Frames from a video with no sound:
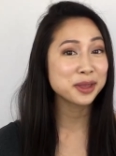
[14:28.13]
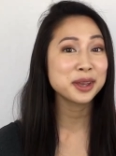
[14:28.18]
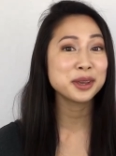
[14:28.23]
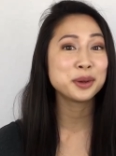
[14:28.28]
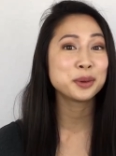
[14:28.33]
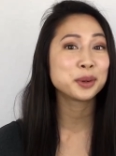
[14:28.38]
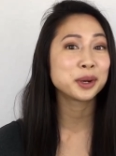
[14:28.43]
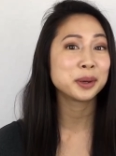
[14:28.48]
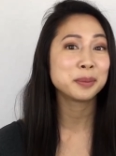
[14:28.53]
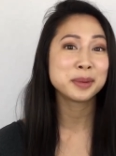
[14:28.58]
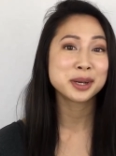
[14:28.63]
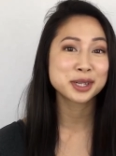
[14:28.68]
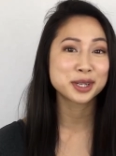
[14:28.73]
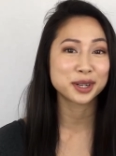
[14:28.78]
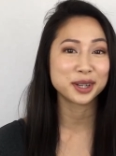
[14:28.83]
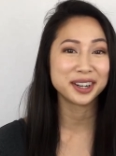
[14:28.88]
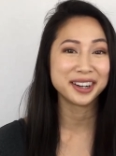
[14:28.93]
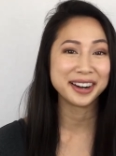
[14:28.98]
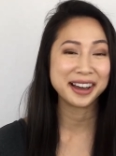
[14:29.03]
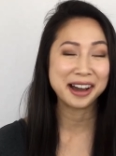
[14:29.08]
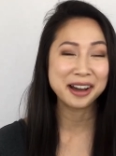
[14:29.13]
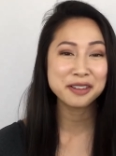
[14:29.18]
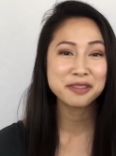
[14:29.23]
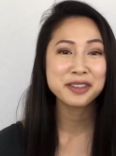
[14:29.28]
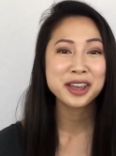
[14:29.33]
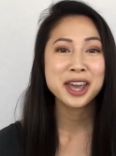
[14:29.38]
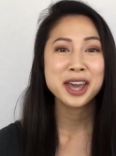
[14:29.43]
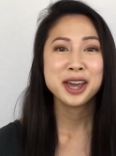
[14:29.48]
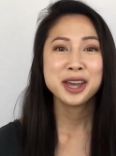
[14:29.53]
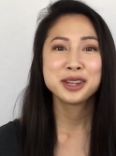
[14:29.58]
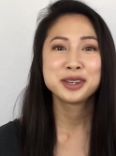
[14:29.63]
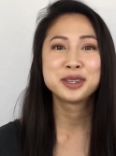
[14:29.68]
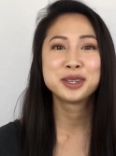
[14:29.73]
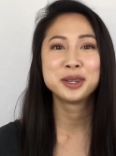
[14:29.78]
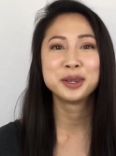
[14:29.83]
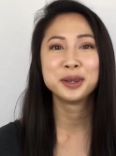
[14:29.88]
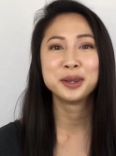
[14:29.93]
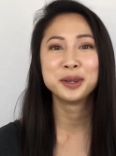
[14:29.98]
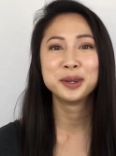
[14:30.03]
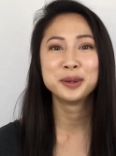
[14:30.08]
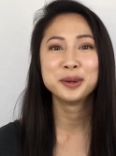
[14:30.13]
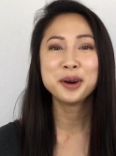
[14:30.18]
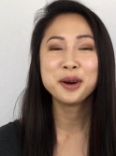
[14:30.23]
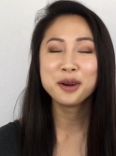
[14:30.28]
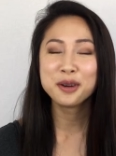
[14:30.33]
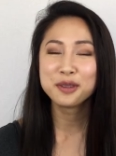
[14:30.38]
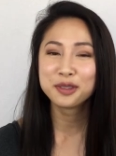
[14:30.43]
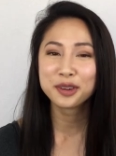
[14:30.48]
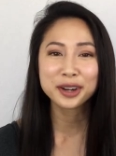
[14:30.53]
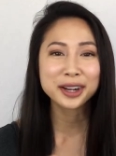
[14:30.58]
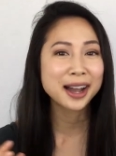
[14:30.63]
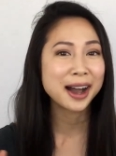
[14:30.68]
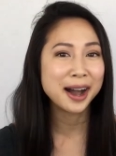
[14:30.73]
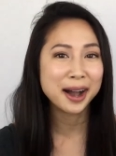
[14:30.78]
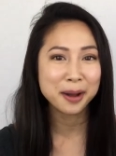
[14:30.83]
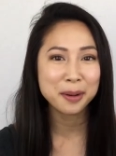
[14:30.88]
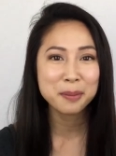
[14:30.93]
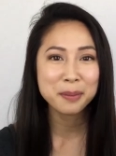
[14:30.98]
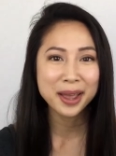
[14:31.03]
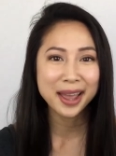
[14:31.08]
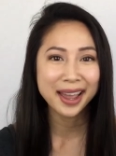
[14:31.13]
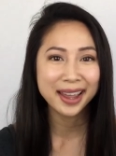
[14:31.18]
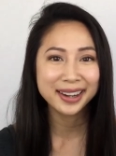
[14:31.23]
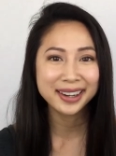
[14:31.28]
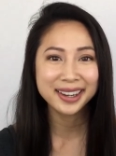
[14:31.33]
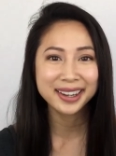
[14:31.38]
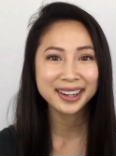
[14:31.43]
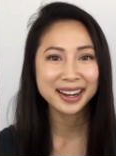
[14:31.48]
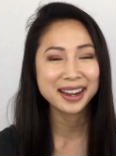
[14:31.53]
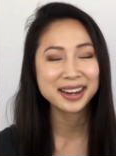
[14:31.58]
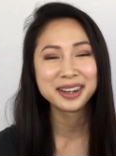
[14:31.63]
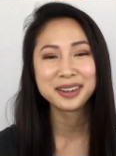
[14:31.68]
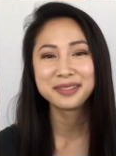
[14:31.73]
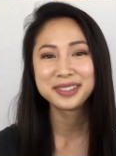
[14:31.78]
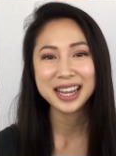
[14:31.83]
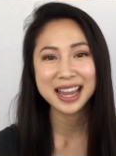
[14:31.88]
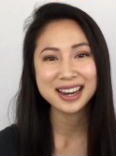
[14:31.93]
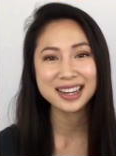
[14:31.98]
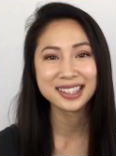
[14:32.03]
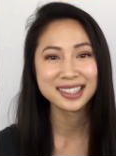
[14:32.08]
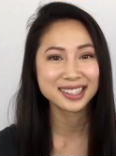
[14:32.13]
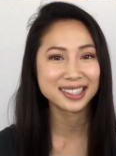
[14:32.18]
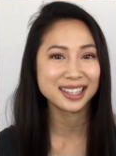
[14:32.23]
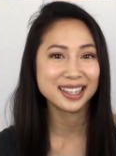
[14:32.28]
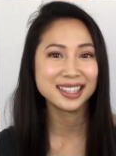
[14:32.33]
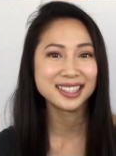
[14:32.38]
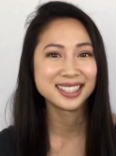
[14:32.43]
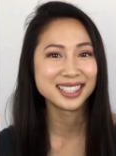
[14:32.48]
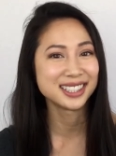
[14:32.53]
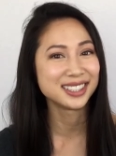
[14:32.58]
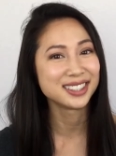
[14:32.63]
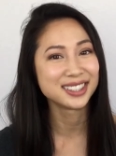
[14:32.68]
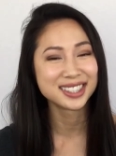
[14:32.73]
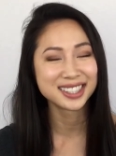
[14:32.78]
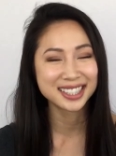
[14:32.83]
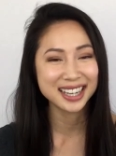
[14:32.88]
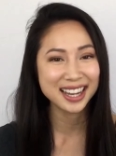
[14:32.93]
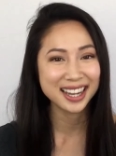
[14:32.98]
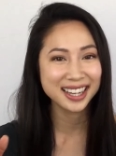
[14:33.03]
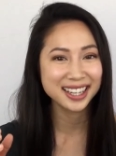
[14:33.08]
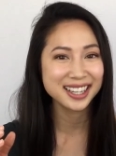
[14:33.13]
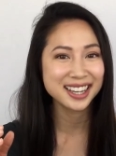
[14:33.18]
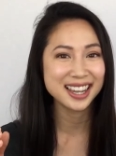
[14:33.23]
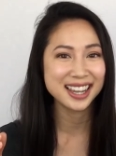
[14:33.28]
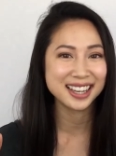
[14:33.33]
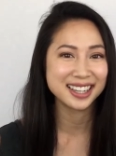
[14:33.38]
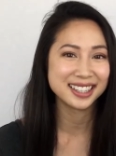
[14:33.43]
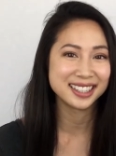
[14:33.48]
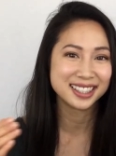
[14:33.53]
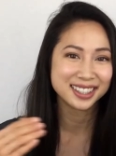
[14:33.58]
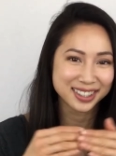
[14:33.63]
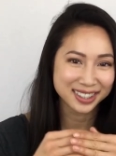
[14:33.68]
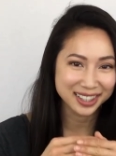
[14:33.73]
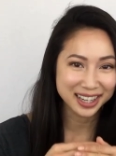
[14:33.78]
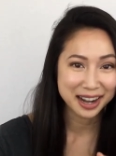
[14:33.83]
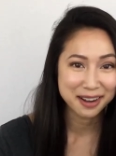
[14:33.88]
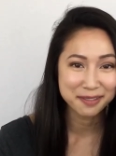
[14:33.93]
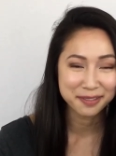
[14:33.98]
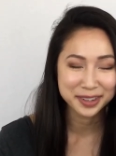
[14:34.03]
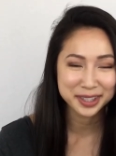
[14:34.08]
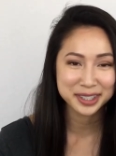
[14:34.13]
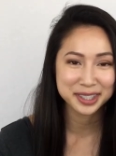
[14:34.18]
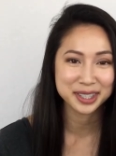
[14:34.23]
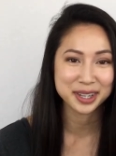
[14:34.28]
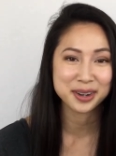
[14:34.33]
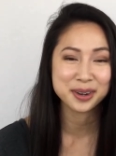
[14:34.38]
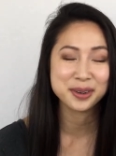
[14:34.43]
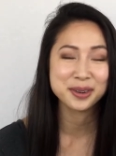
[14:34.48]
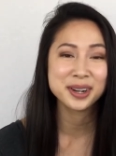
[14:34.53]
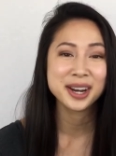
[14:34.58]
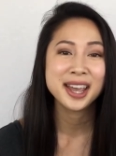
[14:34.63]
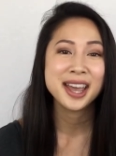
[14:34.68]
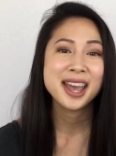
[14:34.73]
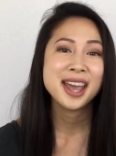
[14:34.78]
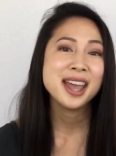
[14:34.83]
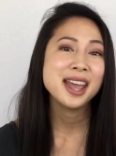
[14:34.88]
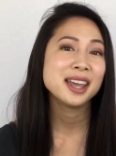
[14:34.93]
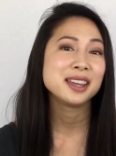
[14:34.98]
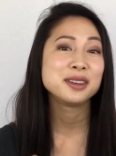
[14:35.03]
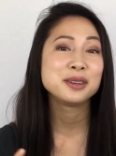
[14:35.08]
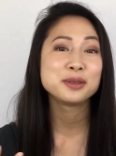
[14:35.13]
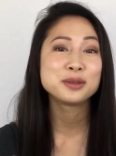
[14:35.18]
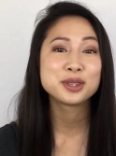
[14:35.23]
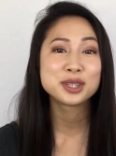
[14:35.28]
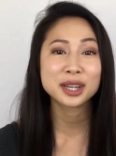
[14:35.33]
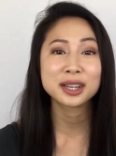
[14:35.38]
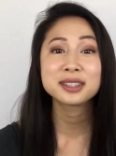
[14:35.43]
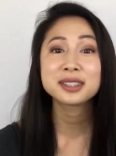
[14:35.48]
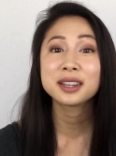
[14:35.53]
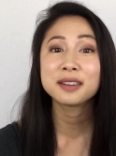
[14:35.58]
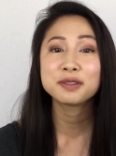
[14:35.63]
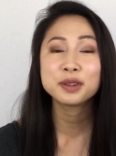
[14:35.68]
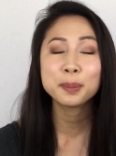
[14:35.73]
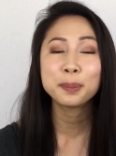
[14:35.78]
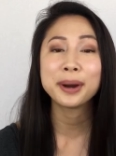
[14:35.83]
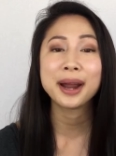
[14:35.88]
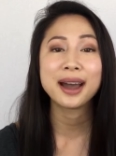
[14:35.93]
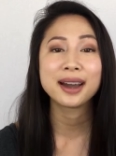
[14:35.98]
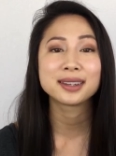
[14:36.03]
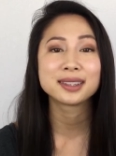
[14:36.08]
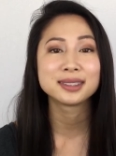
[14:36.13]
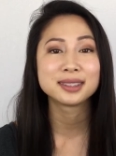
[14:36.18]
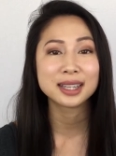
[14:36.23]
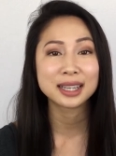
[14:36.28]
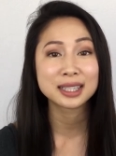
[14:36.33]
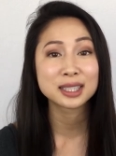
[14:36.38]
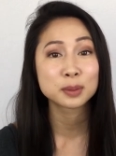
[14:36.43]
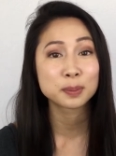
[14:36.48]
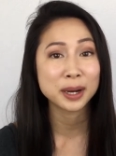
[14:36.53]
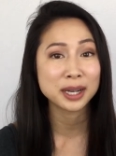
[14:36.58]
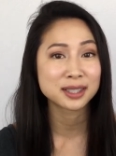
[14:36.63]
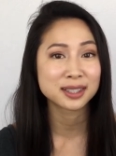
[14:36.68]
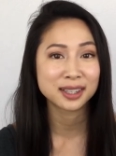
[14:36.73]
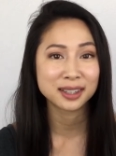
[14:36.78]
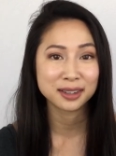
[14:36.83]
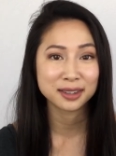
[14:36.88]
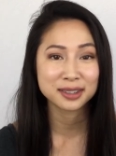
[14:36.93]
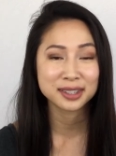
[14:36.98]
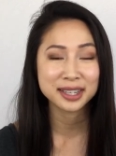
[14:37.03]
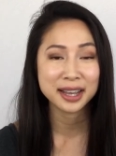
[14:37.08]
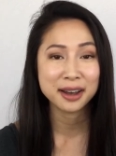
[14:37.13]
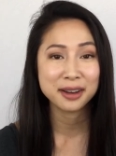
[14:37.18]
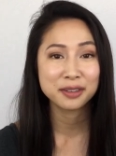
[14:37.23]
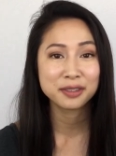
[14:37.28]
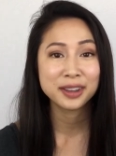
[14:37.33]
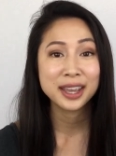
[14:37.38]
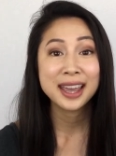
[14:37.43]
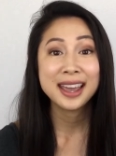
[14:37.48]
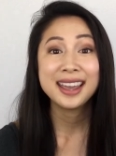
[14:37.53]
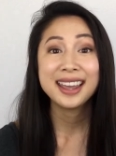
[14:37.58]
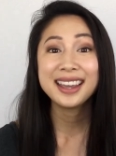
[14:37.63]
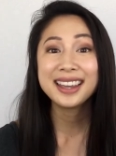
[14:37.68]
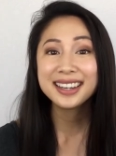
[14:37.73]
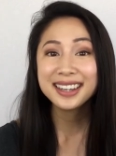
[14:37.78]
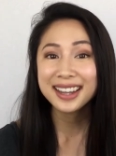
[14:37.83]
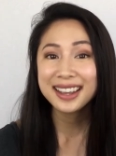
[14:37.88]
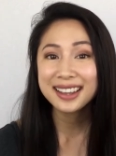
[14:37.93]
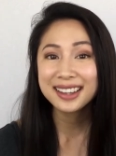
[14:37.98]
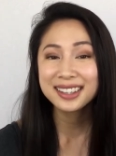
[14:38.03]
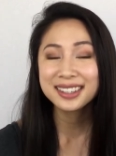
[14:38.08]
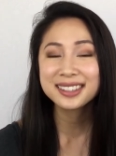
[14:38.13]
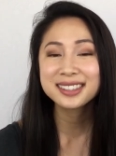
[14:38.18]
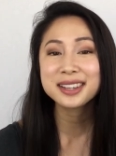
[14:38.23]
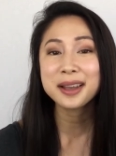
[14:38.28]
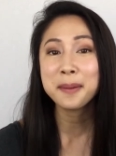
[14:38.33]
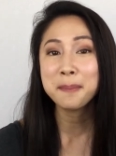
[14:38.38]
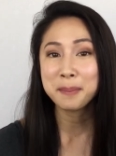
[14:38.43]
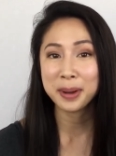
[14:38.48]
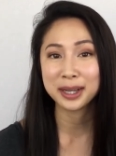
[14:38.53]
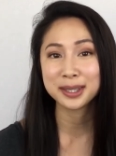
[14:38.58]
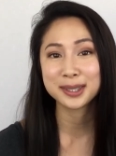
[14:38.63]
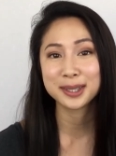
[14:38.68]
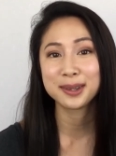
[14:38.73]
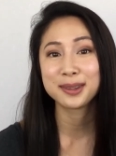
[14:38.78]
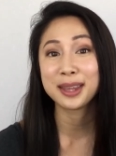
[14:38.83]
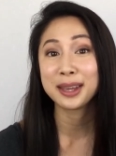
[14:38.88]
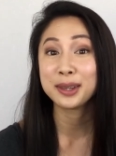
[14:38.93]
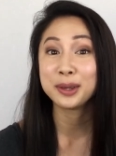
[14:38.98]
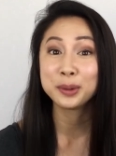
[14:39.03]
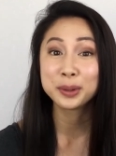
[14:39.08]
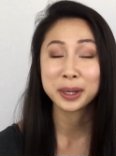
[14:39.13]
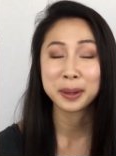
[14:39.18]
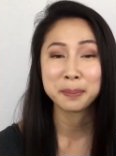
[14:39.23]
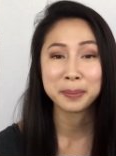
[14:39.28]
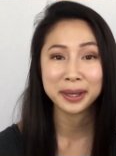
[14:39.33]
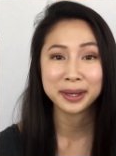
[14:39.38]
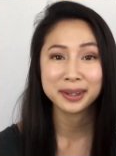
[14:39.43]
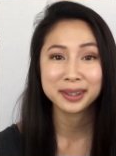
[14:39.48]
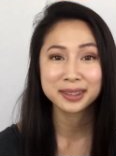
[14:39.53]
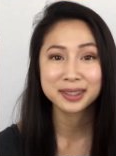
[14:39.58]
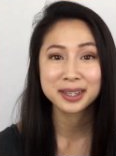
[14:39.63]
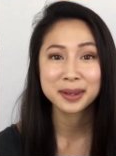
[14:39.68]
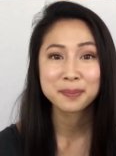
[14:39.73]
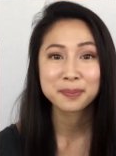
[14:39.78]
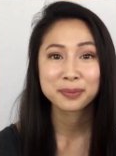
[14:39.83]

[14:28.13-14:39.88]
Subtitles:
that you are mature enough to overcome any kind of tendency to stay in your comfort zone, and you just have to practice expressing yourself. It is a muscle that you can build.